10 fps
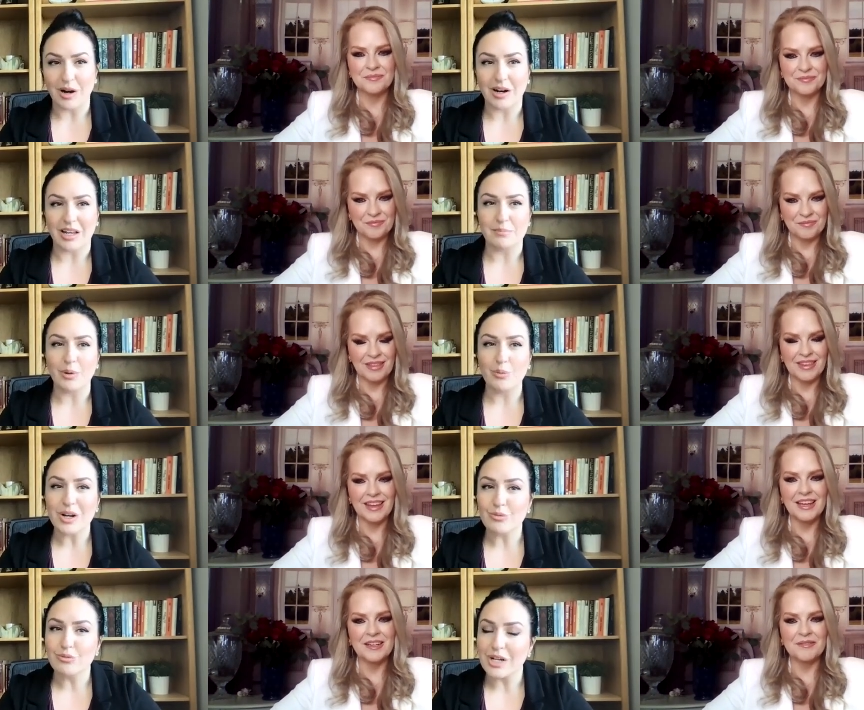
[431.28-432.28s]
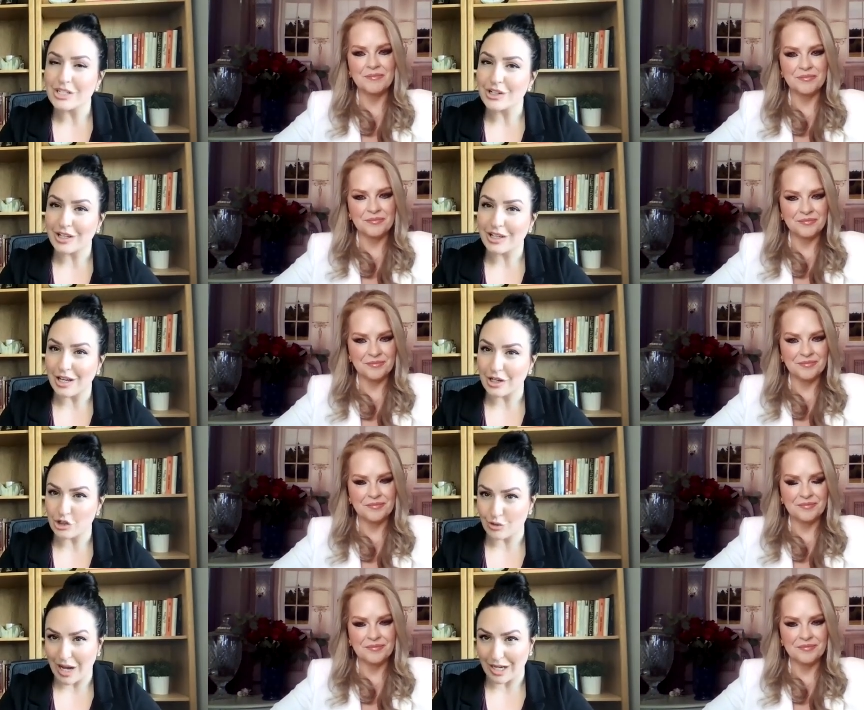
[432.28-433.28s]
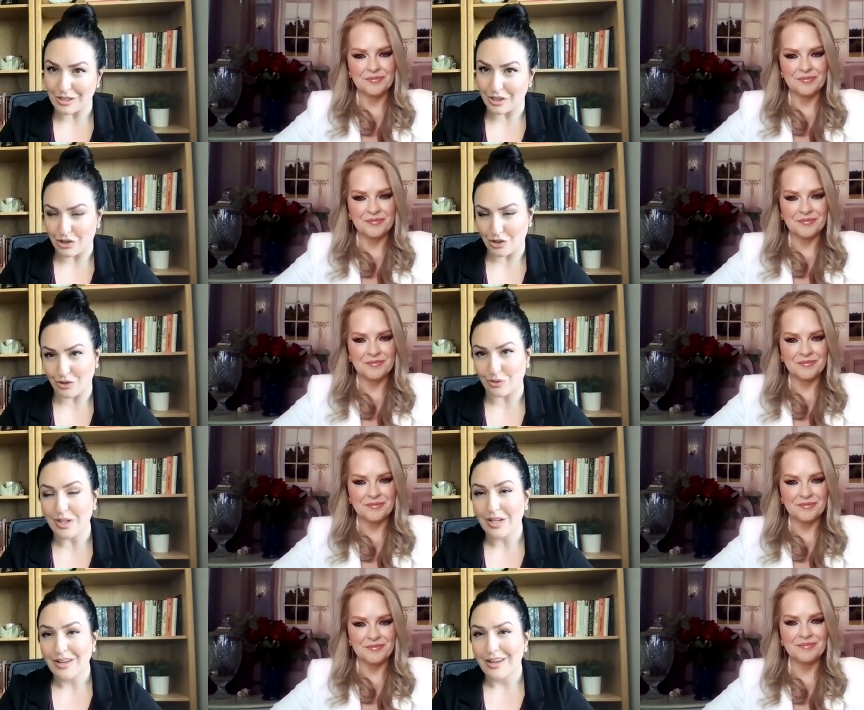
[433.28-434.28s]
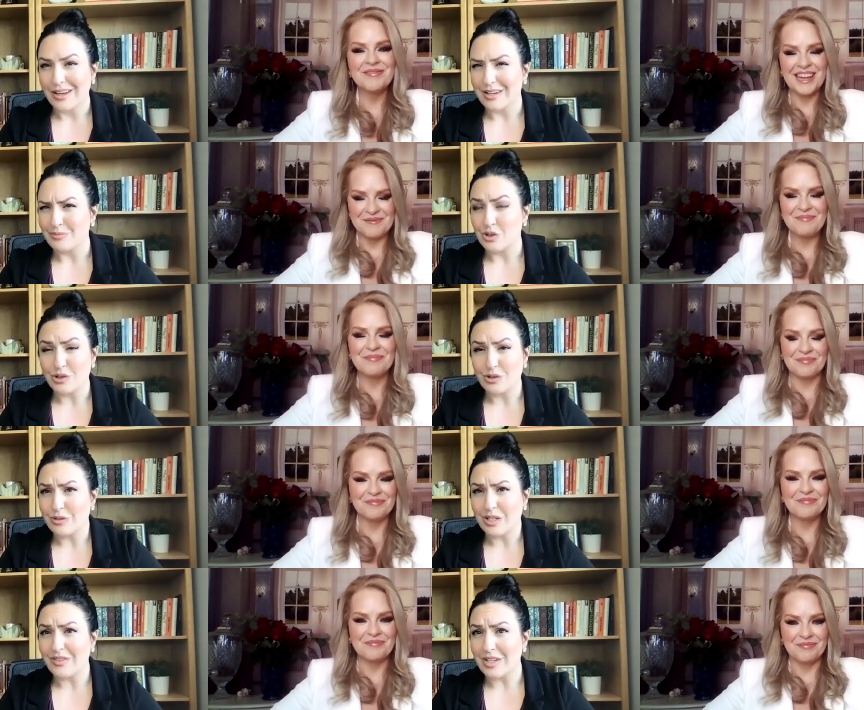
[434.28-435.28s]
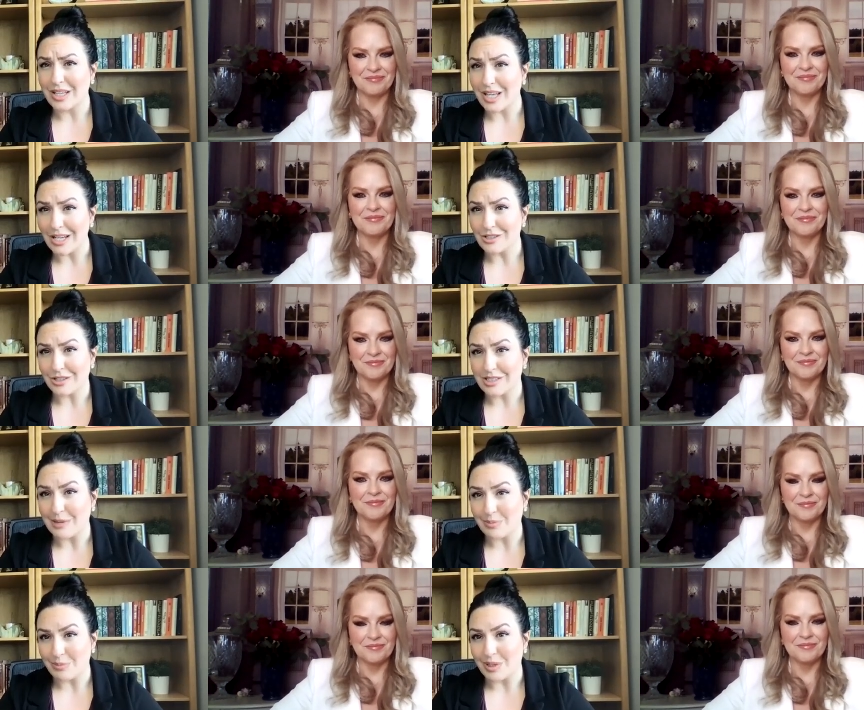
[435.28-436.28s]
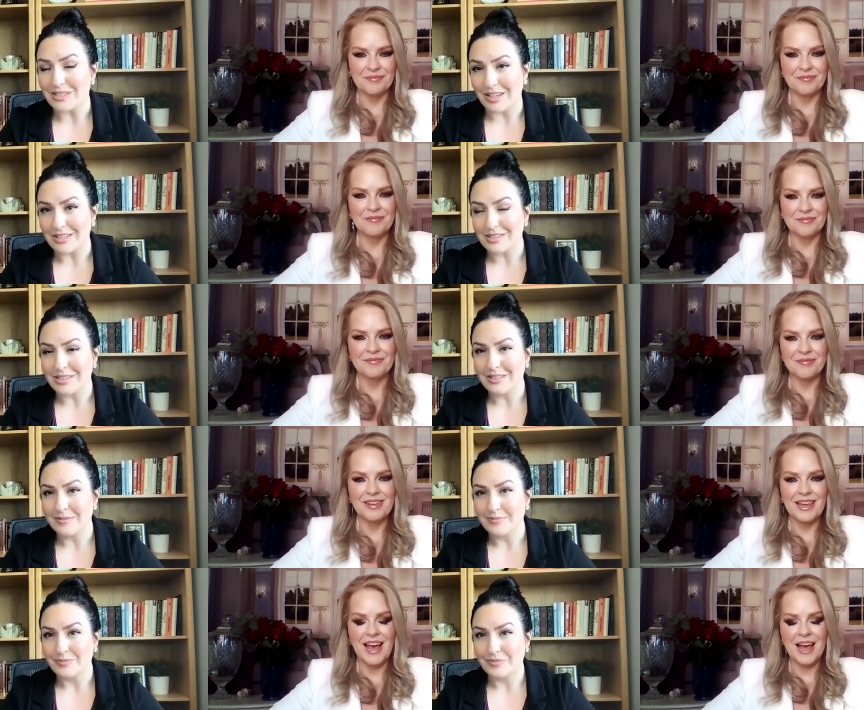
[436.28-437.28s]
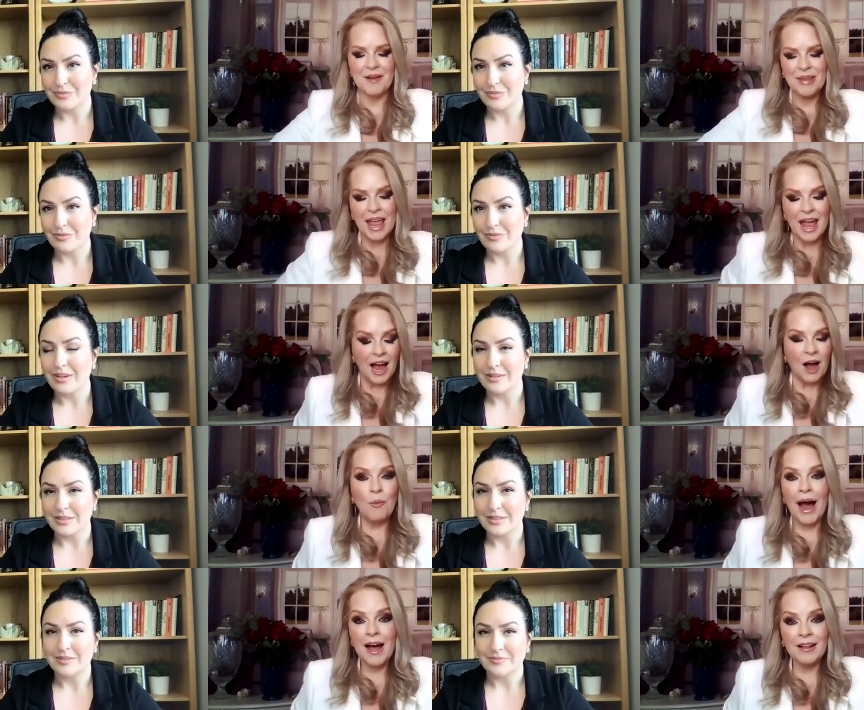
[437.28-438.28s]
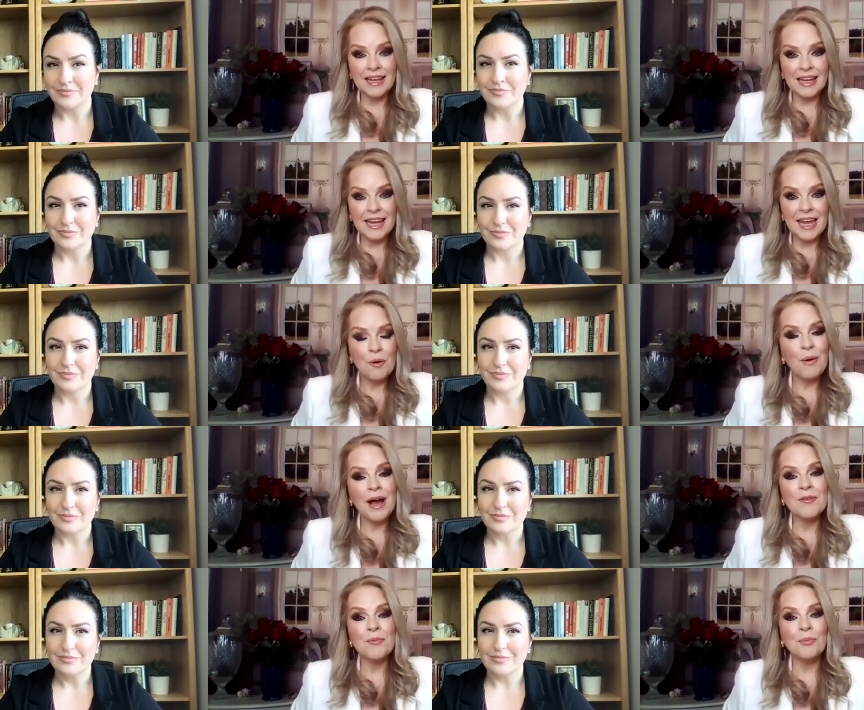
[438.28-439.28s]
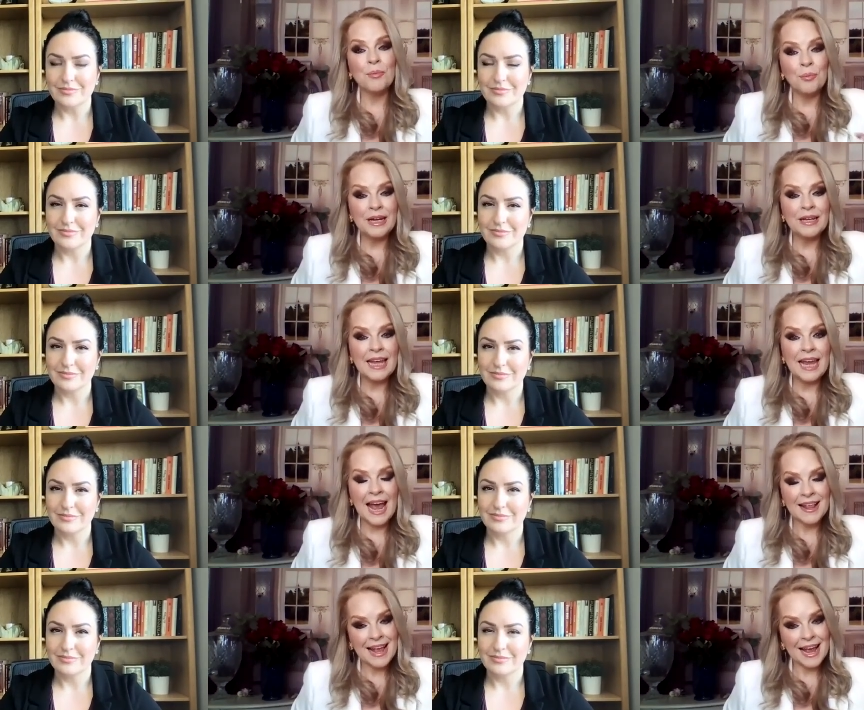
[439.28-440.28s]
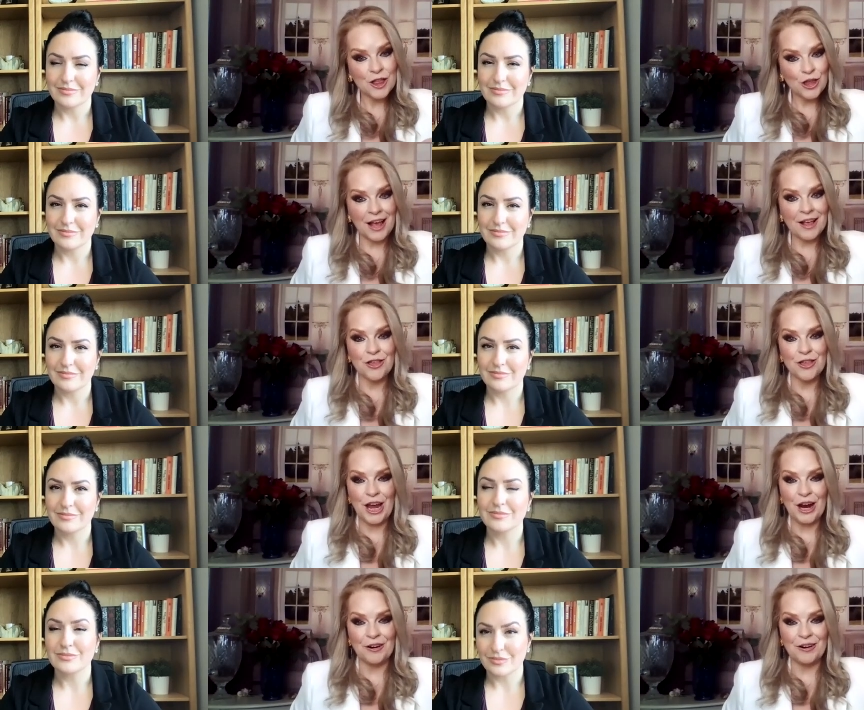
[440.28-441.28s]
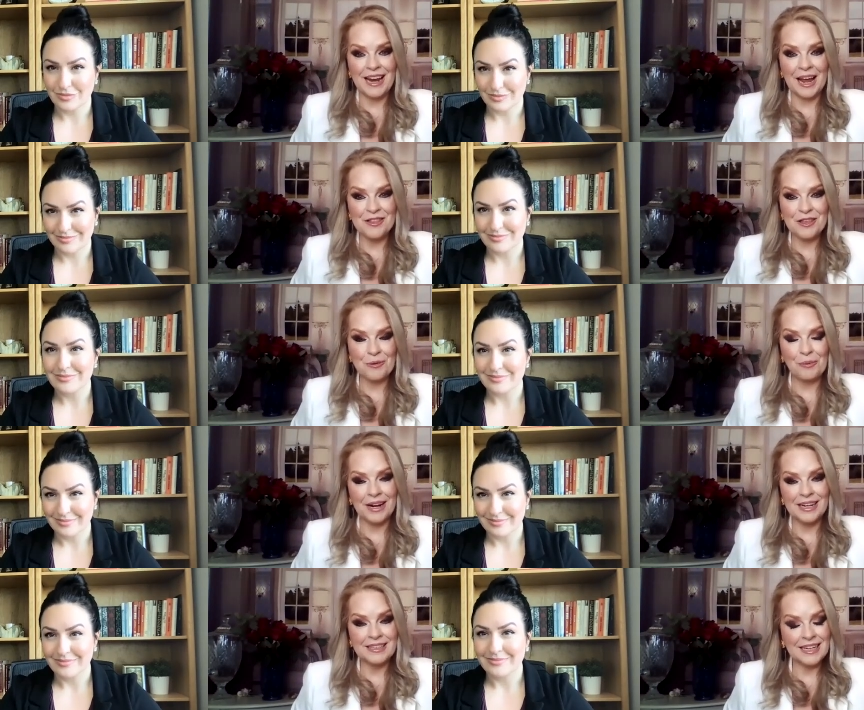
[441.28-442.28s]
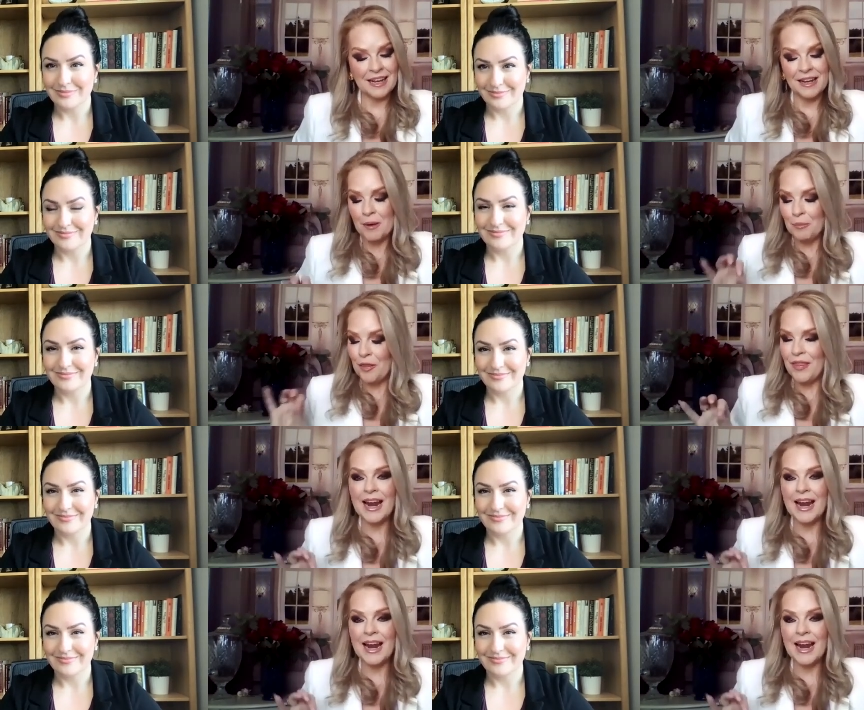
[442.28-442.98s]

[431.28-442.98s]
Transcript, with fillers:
Speaker 1: marketing, but what originally attracted you um, to even engage in this type of business?
Speaker 2: Yeah. Well, it was really, as I just shared, I just wanted to put